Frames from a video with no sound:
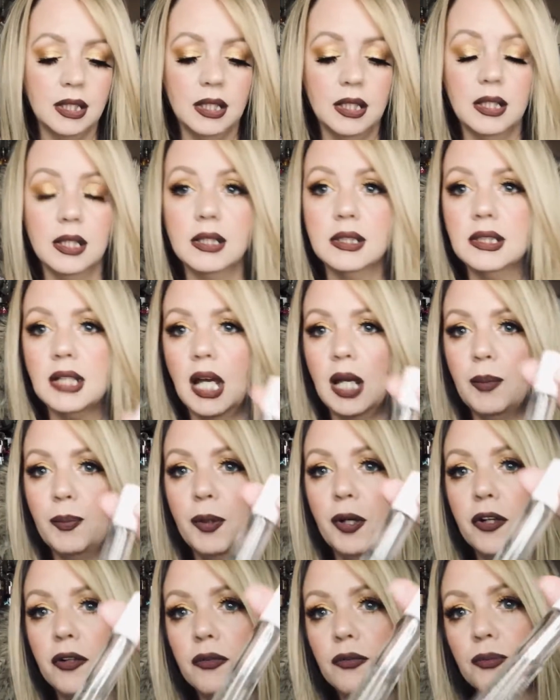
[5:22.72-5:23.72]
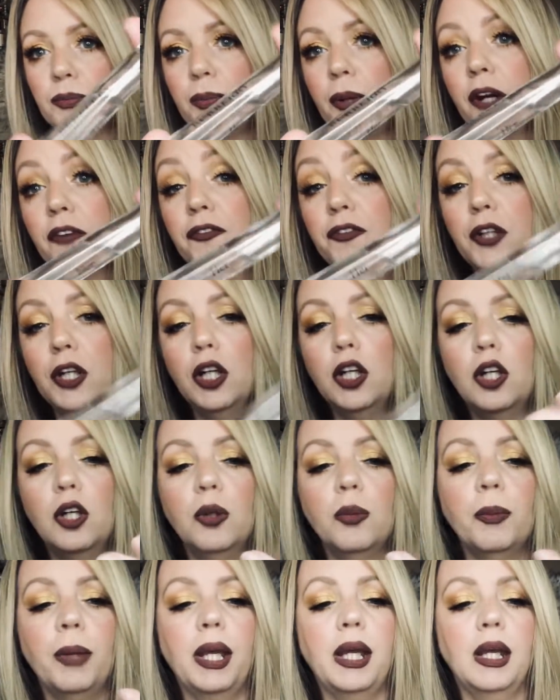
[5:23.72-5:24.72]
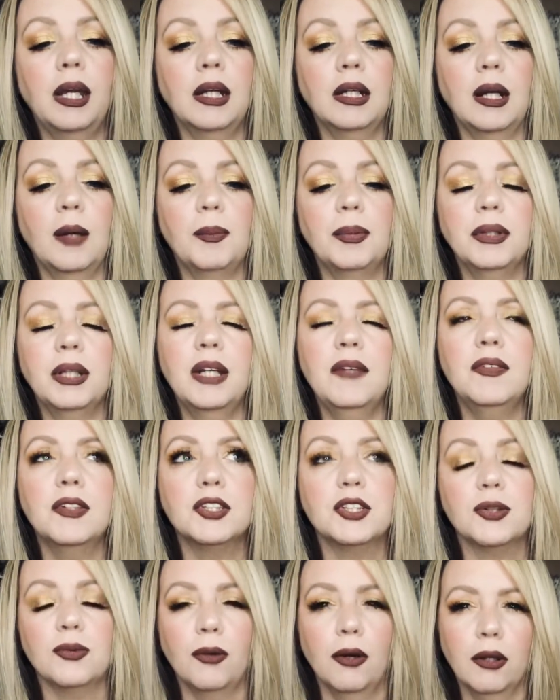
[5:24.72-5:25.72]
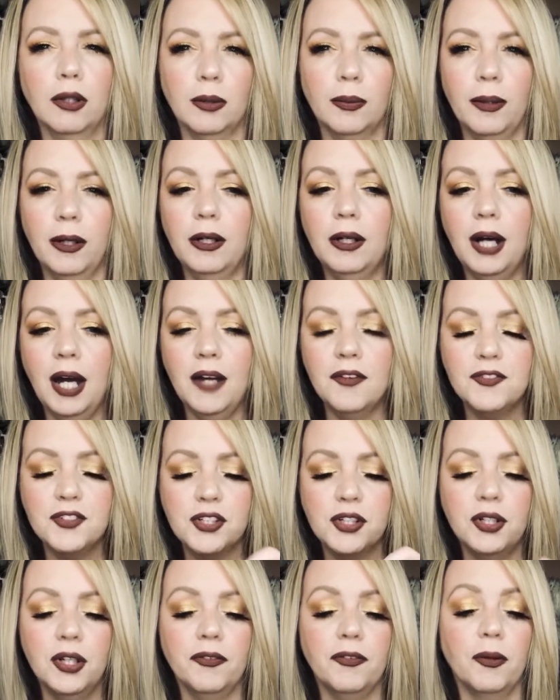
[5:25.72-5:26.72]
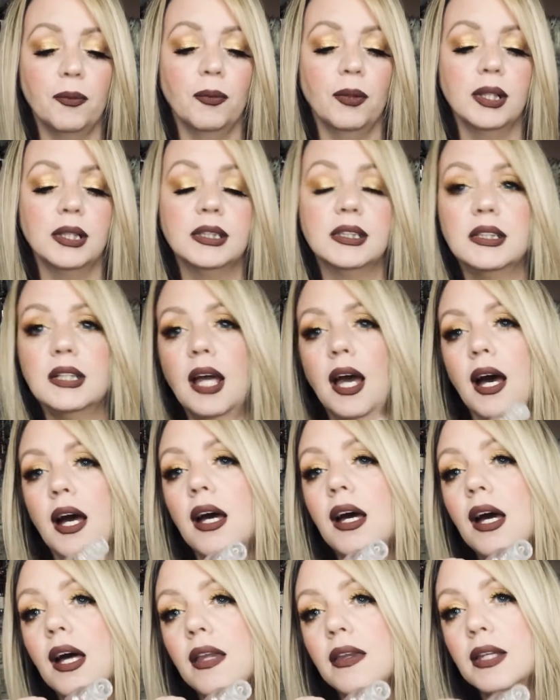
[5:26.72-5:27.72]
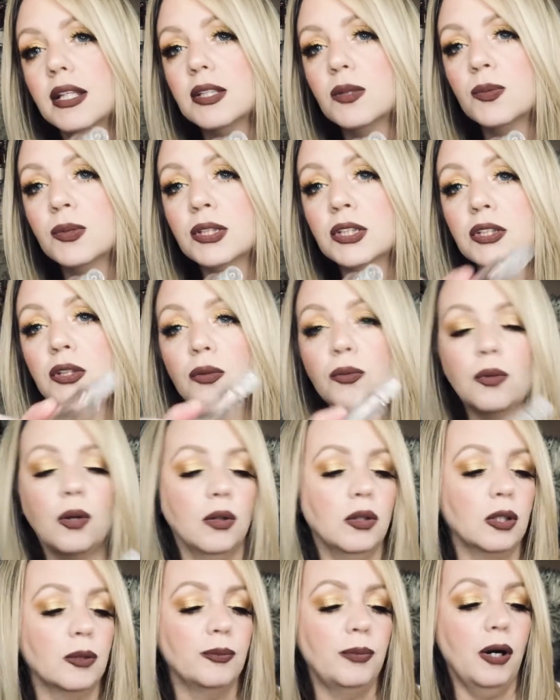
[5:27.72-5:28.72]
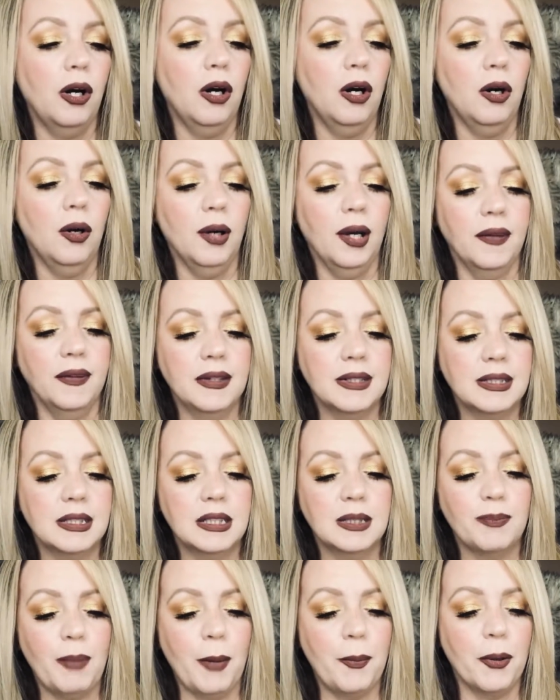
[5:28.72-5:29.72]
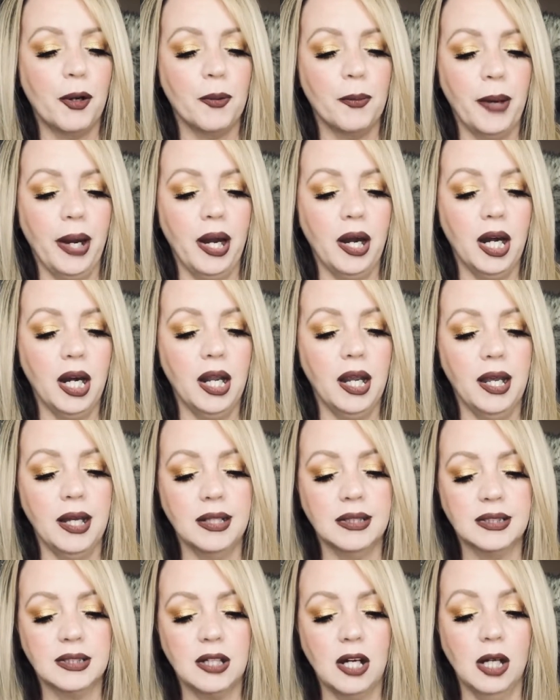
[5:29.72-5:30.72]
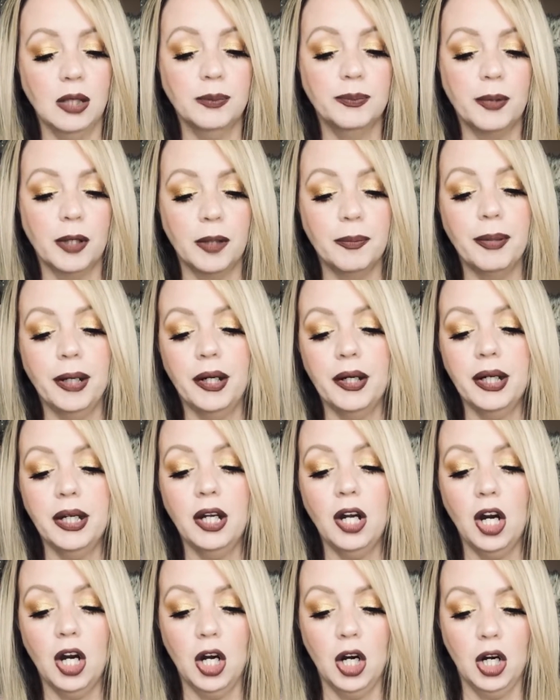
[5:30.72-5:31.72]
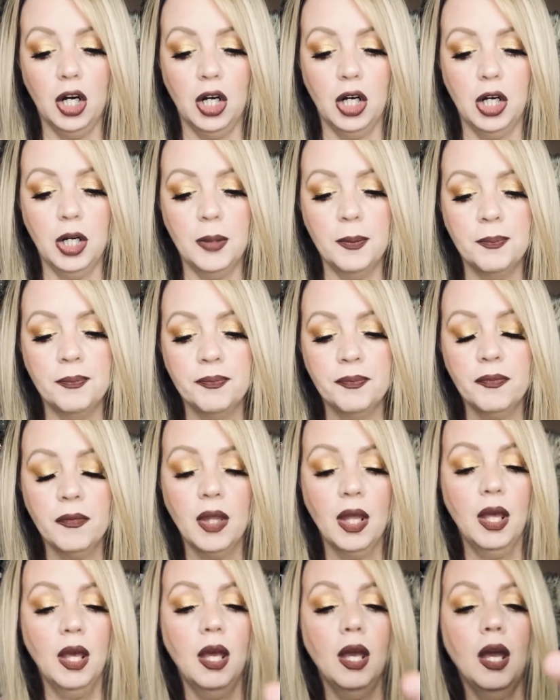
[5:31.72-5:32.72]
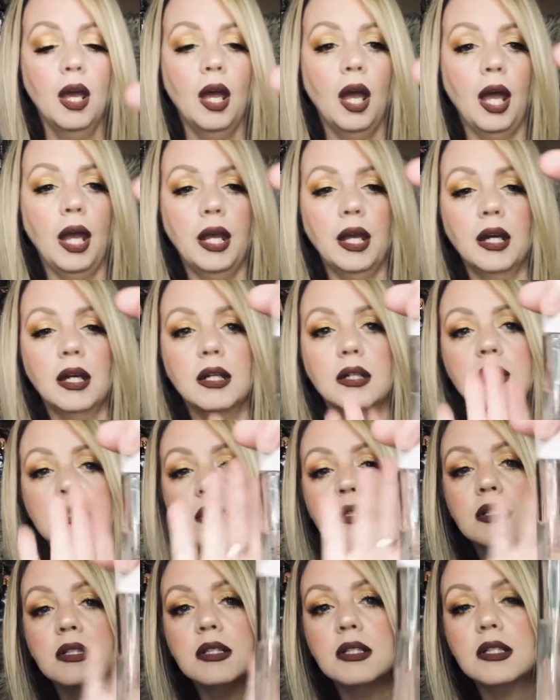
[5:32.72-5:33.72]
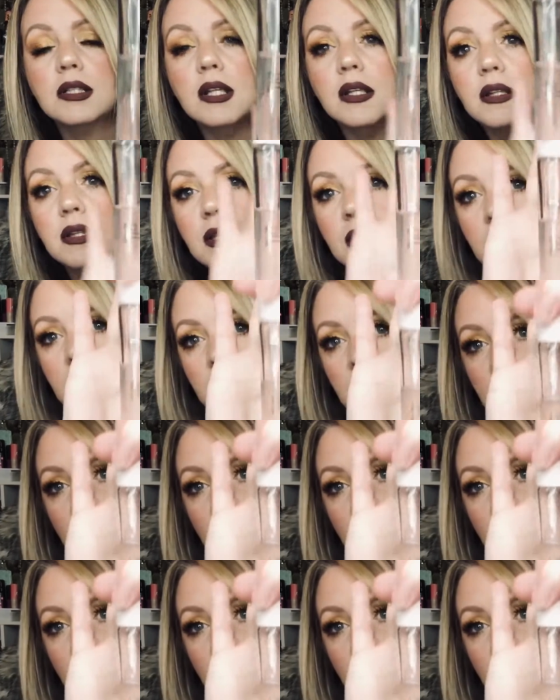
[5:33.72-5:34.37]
is a perfume, and I believe it's a rollerball. I have two different ones. Yeah, this one's the rollerball, and this is by Burberry. It's called Burberry Her, and this